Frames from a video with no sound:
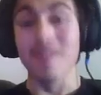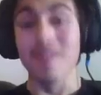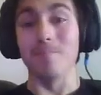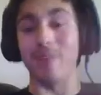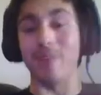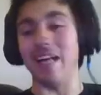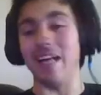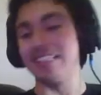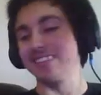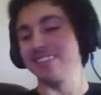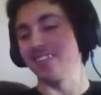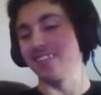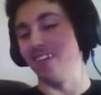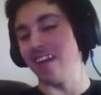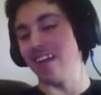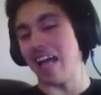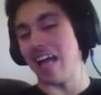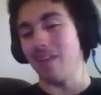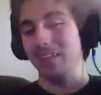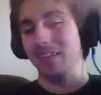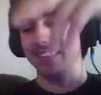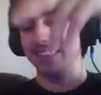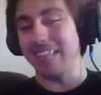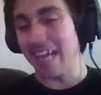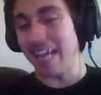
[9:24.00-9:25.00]
Best song
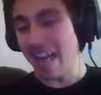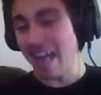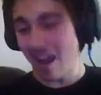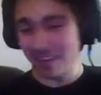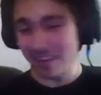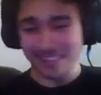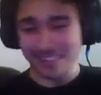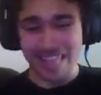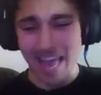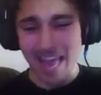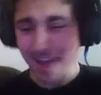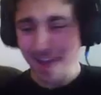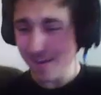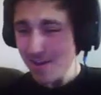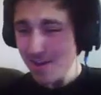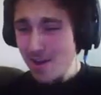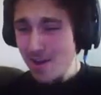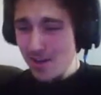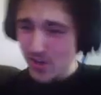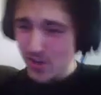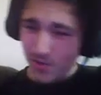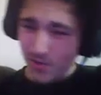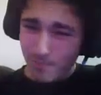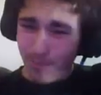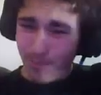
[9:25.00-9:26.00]
ever, 10 out of 10.
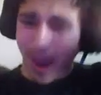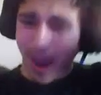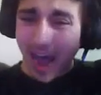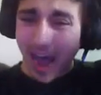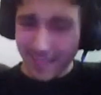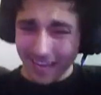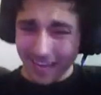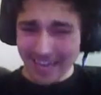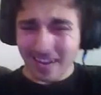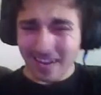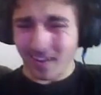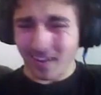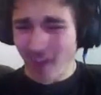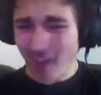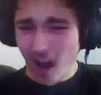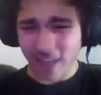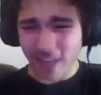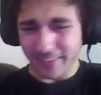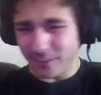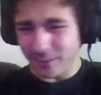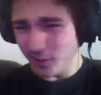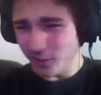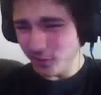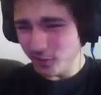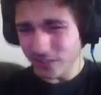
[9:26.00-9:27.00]
You can buy that on
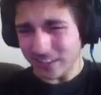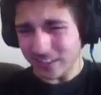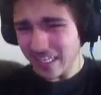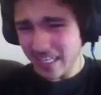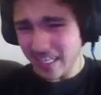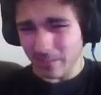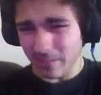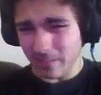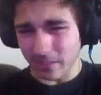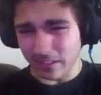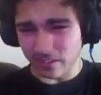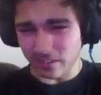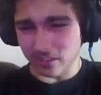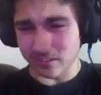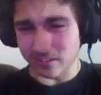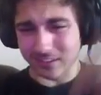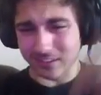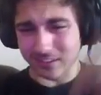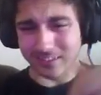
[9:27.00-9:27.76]
iTunes, linked in the...